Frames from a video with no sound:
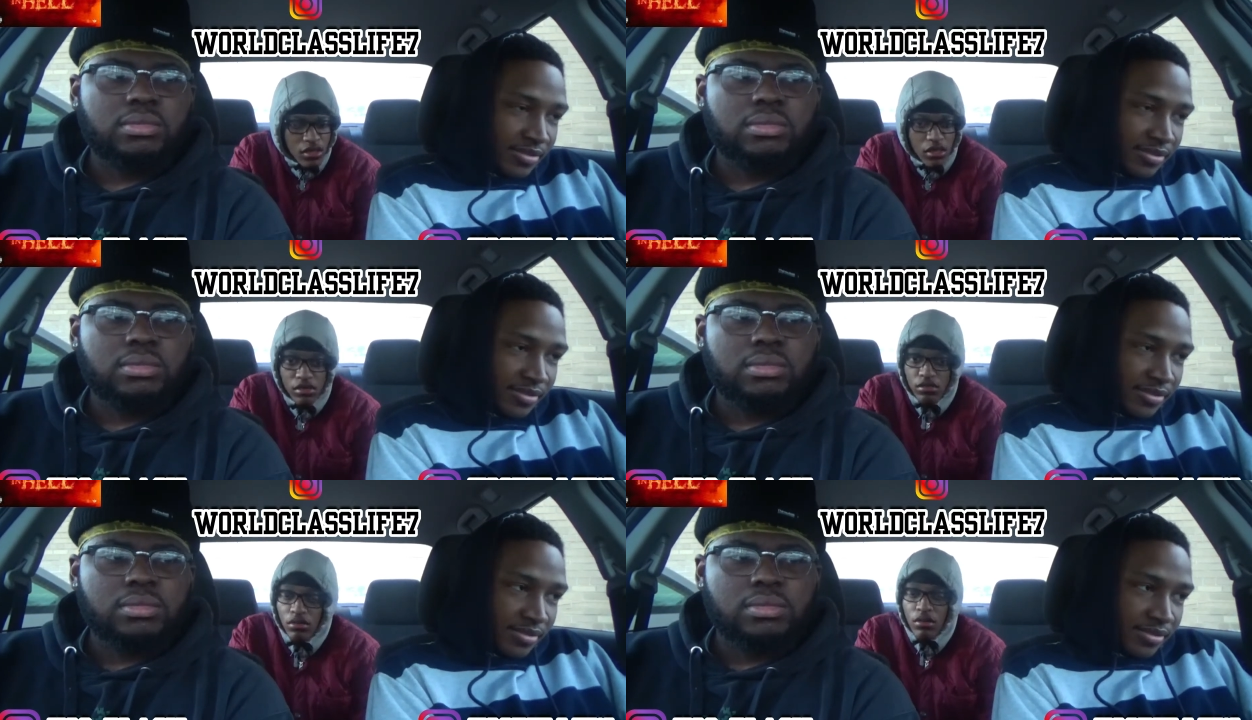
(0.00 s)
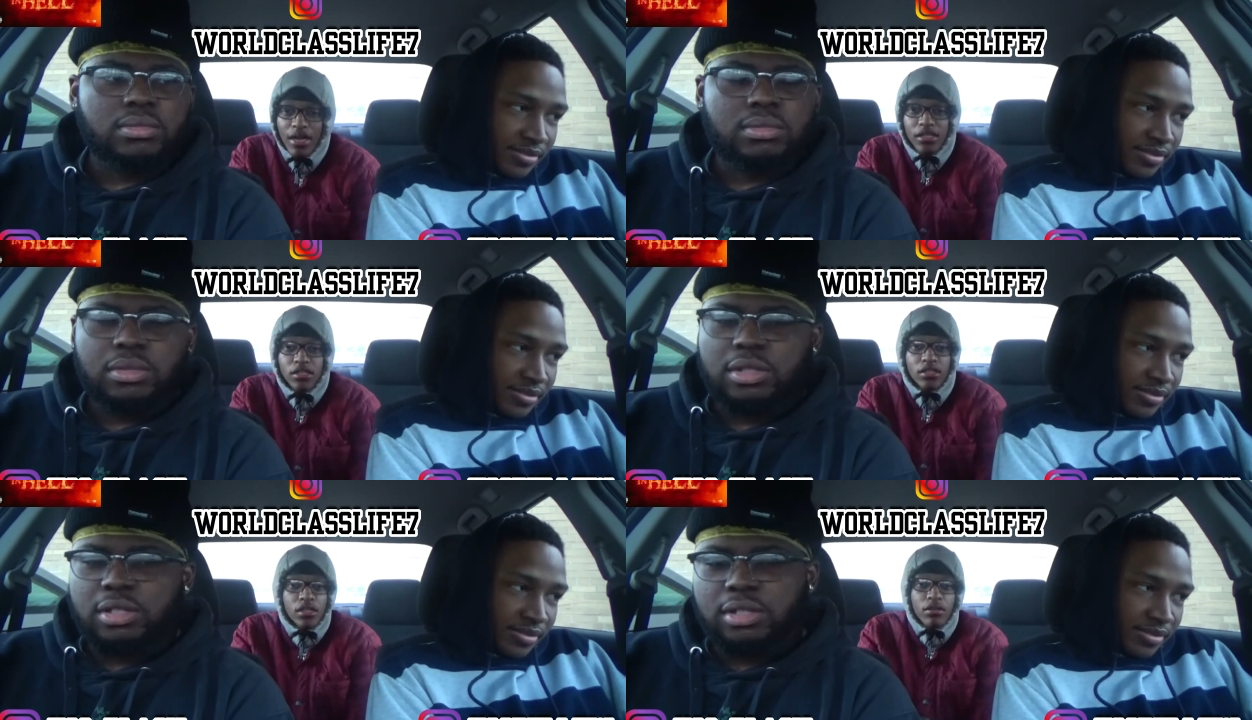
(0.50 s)
Speaker 1: I don't know. I
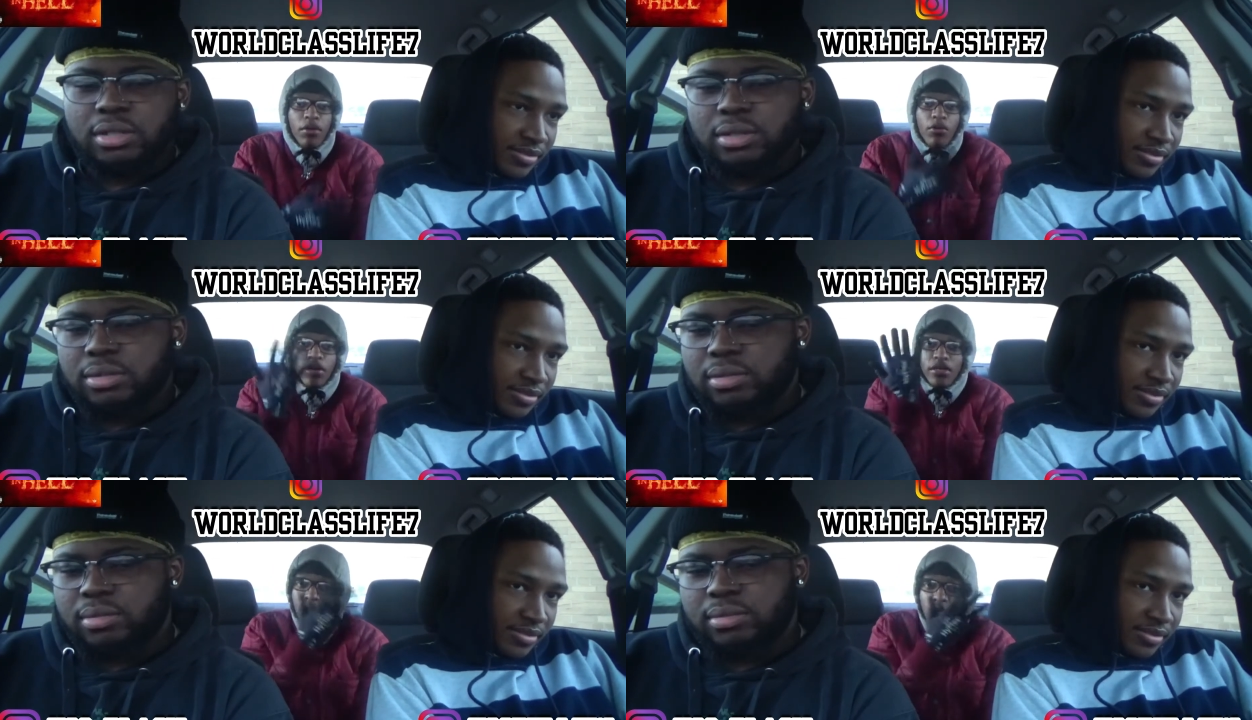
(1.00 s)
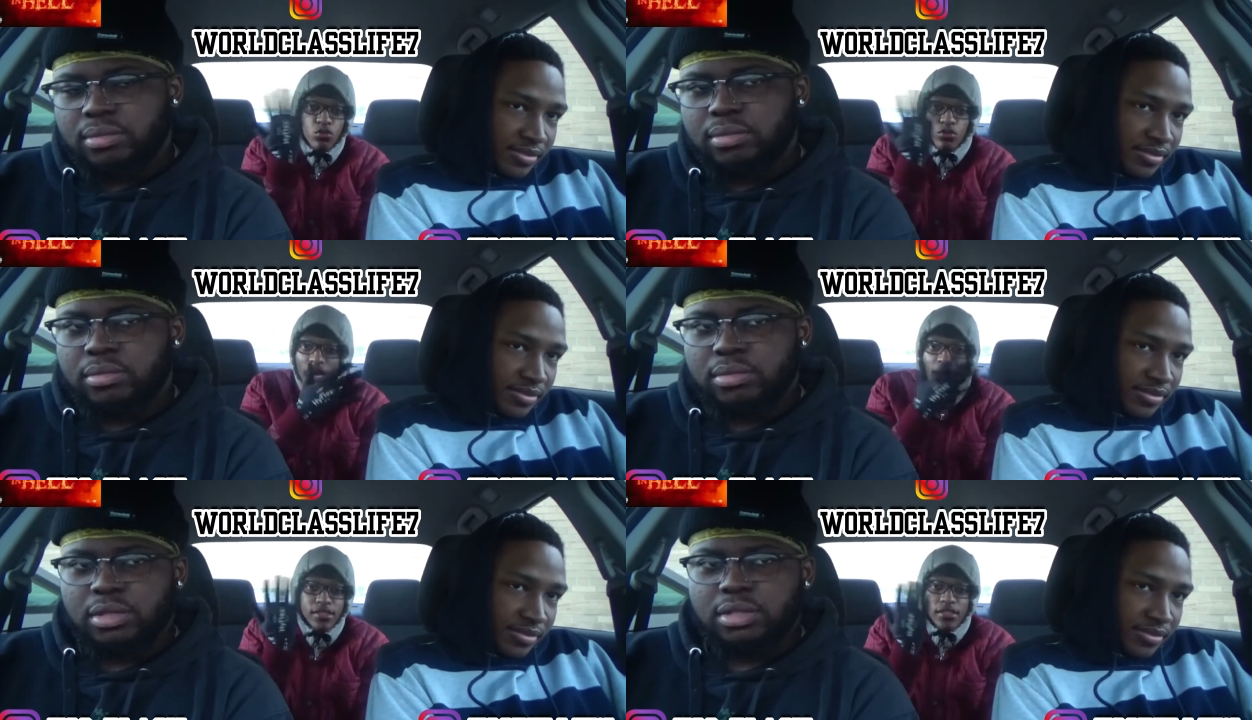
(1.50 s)
just think yeah. about when he like, you
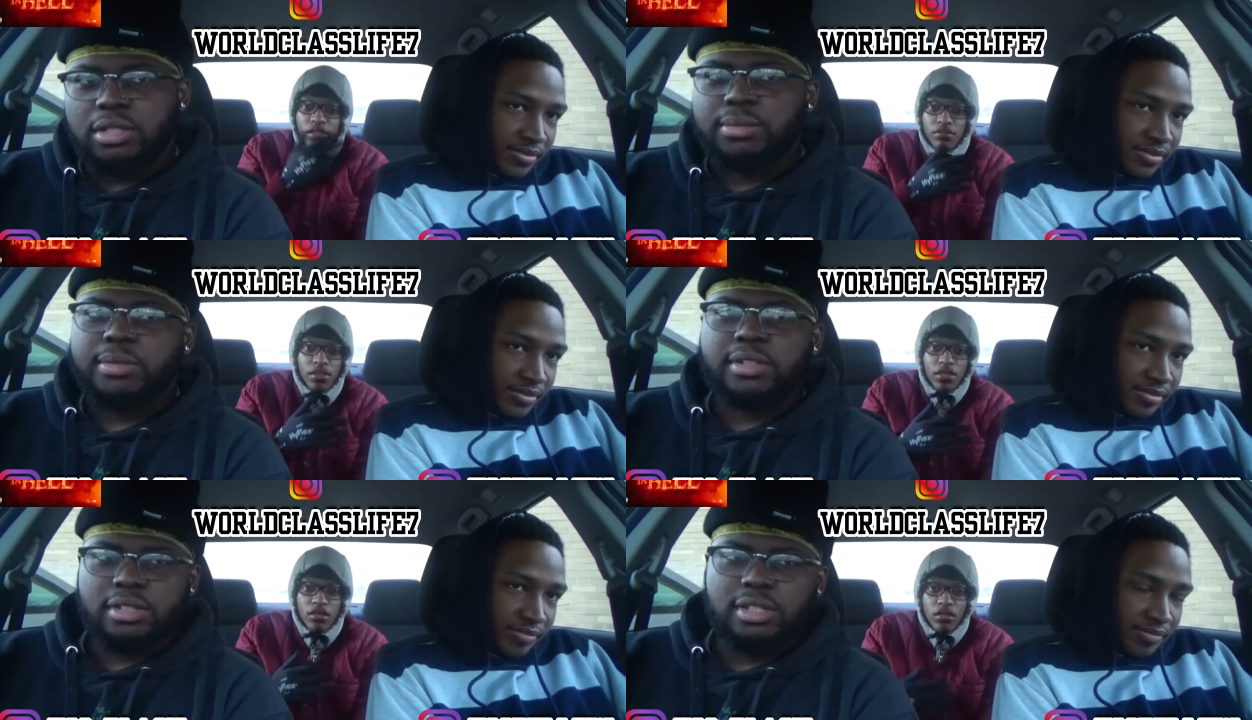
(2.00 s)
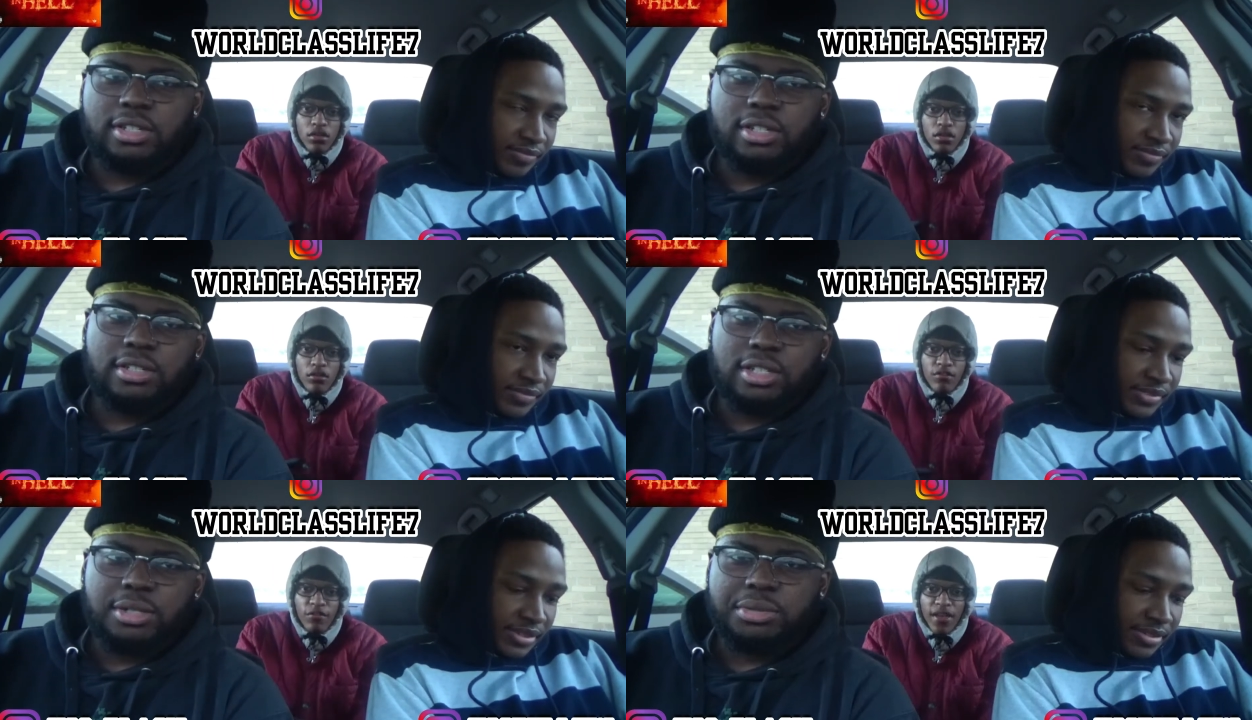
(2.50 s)
can't see, see me. me. Yeah,
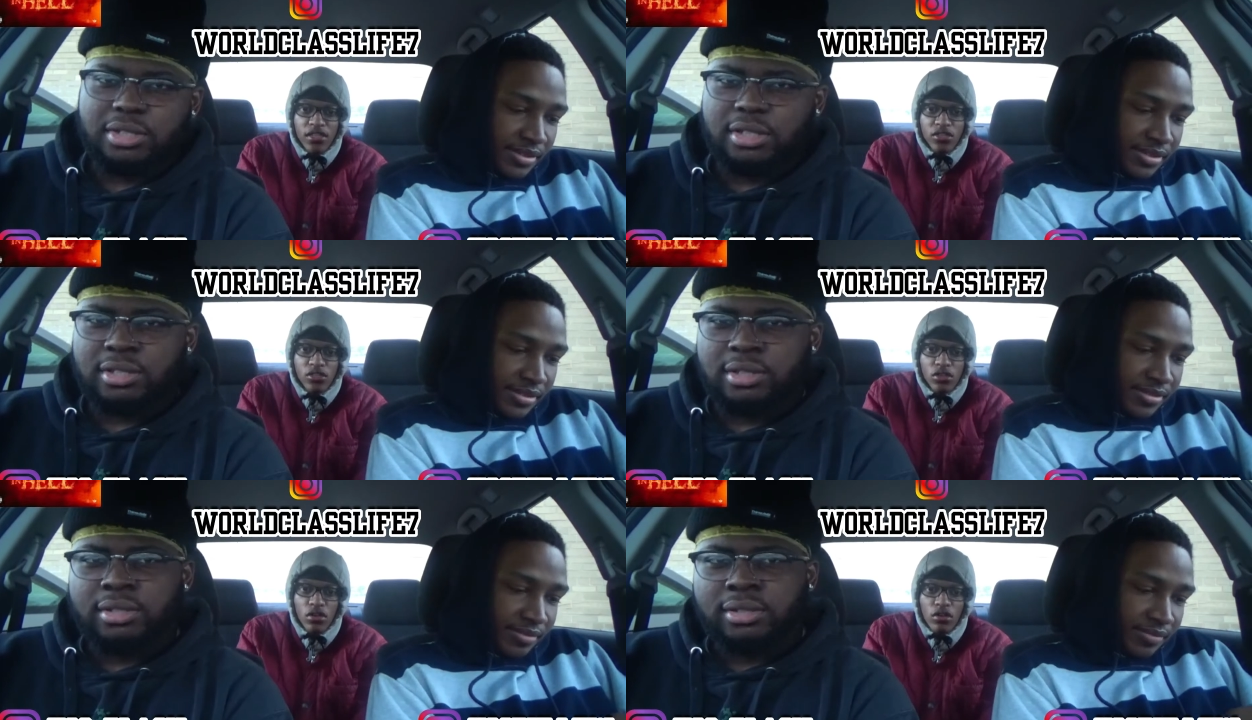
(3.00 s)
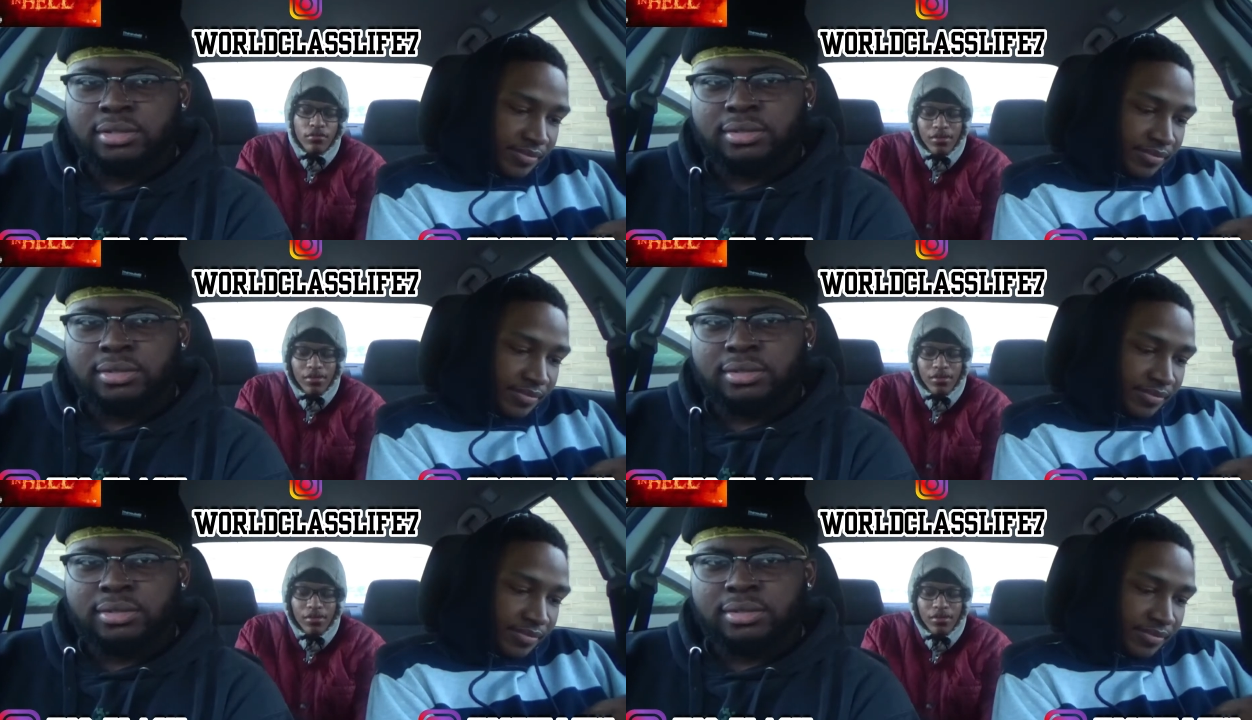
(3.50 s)
type shit. So,